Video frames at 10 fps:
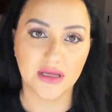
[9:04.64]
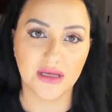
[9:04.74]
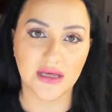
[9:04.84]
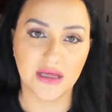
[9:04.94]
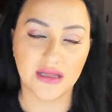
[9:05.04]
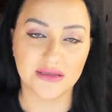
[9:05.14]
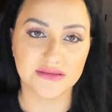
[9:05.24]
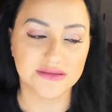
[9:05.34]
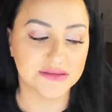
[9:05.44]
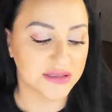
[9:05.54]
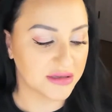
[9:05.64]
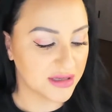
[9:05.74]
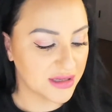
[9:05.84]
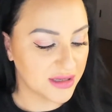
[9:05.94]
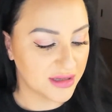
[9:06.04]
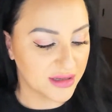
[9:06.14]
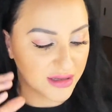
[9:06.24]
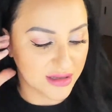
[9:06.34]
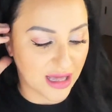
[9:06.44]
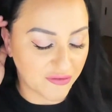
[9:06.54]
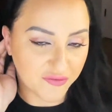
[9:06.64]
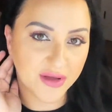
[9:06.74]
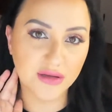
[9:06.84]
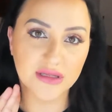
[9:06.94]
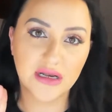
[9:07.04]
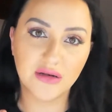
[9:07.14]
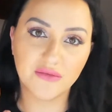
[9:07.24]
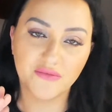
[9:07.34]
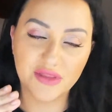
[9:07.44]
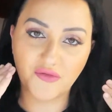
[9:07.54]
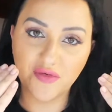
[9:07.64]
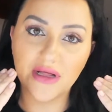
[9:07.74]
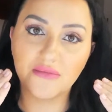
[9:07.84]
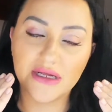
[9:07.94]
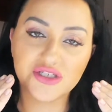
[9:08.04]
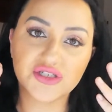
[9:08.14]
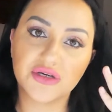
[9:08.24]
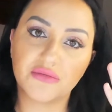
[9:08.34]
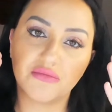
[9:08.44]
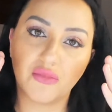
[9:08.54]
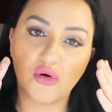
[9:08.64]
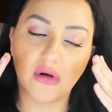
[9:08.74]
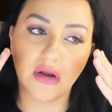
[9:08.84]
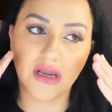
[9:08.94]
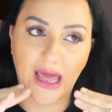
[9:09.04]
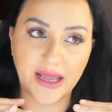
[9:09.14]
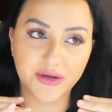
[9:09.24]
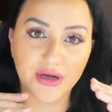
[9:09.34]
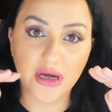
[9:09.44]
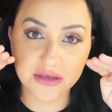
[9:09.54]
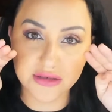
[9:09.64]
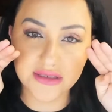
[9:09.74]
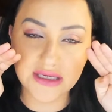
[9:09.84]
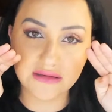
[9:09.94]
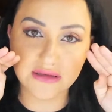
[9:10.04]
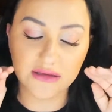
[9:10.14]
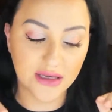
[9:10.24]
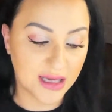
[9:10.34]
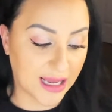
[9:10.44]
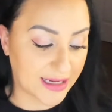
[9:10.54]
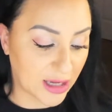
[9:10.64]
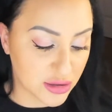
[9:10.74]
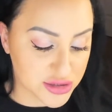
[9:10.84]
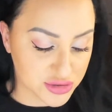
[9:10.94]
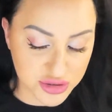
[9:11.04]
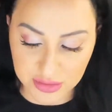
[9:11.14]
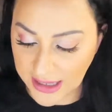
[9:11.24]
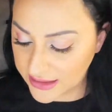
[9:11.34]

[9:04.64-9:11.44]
and I feel that they feel much more lighter underneath. And I also tried,